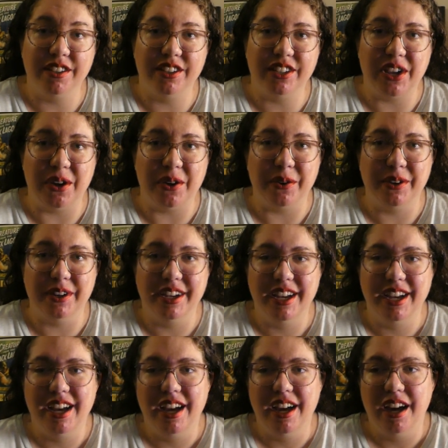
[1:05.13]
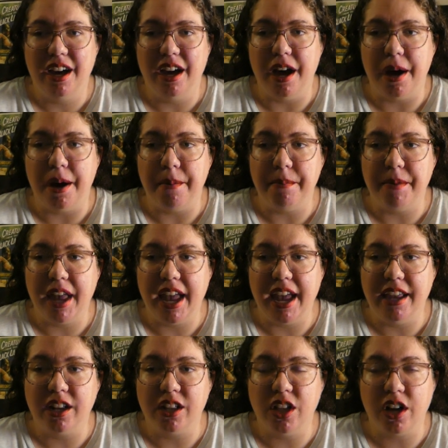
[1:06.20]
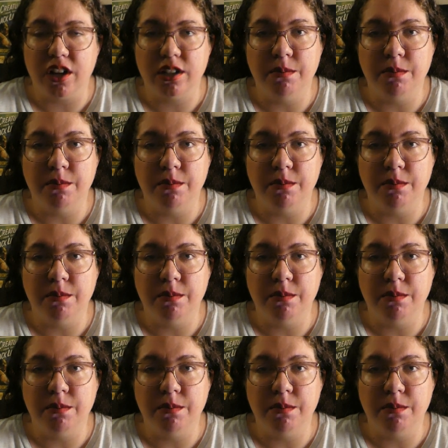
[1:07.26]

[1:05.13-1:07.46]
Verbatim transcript: So um, 8 o'clock